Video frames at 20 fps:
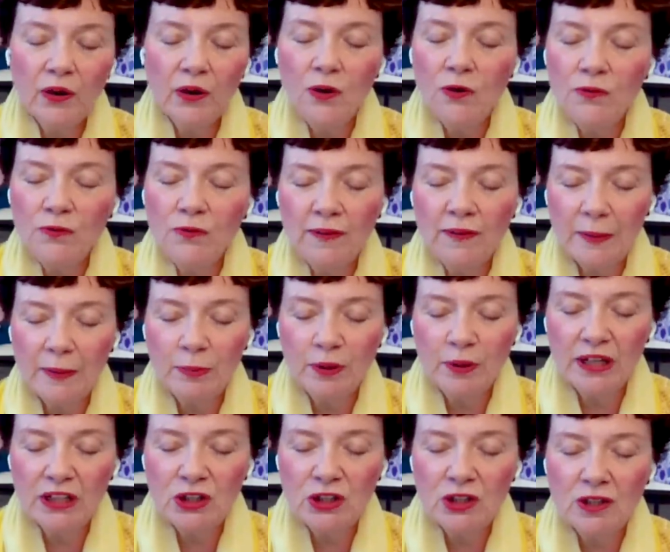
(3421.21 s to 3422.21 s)
your own
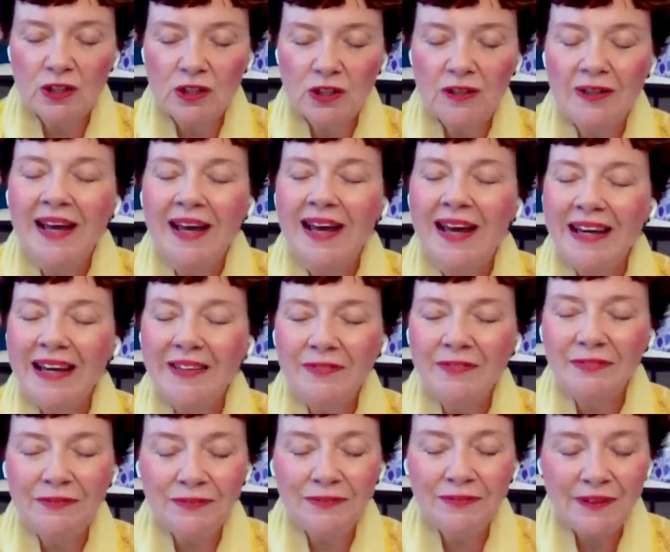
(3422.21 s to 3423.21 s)
vibration
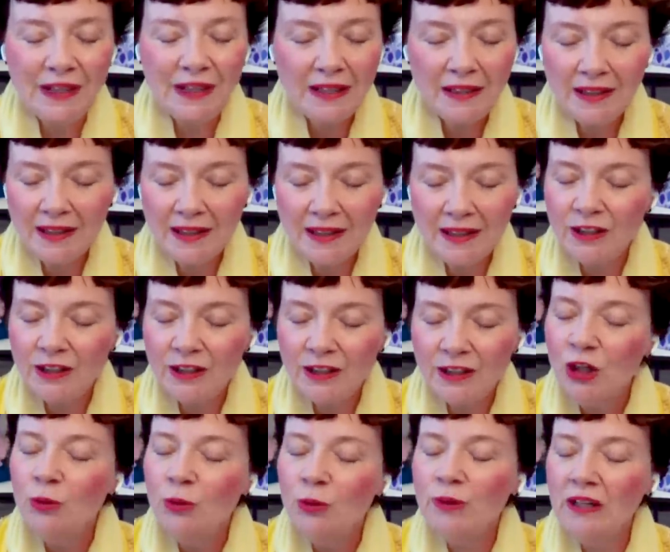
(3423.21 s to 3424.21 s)
and feeding
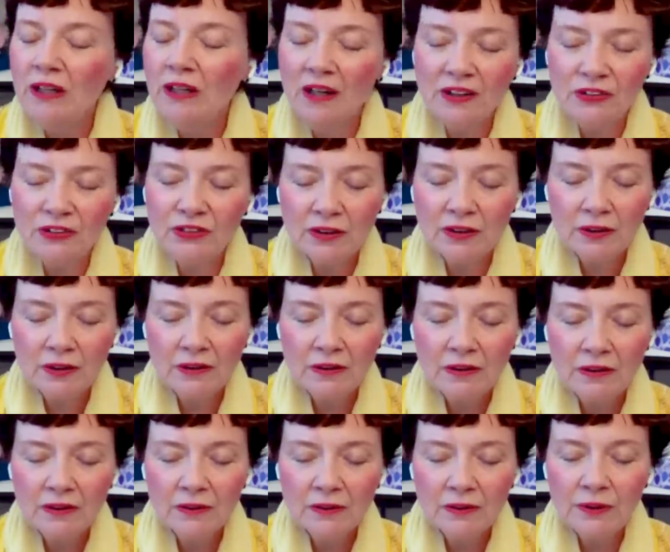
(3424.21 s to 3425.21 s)
it
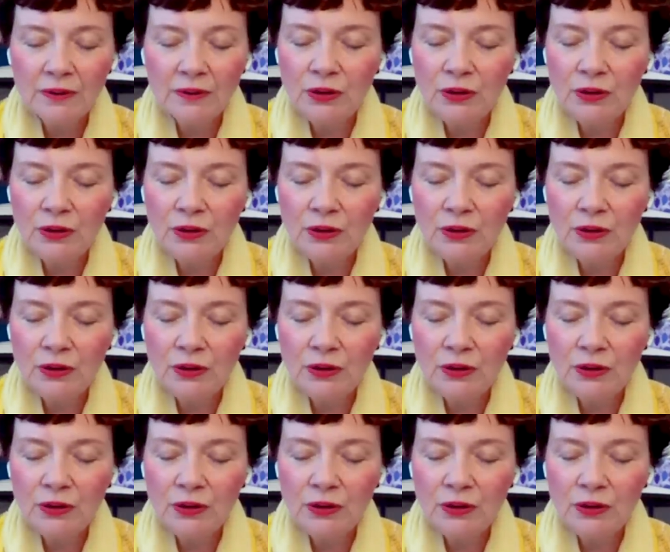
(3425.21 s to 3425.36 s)
because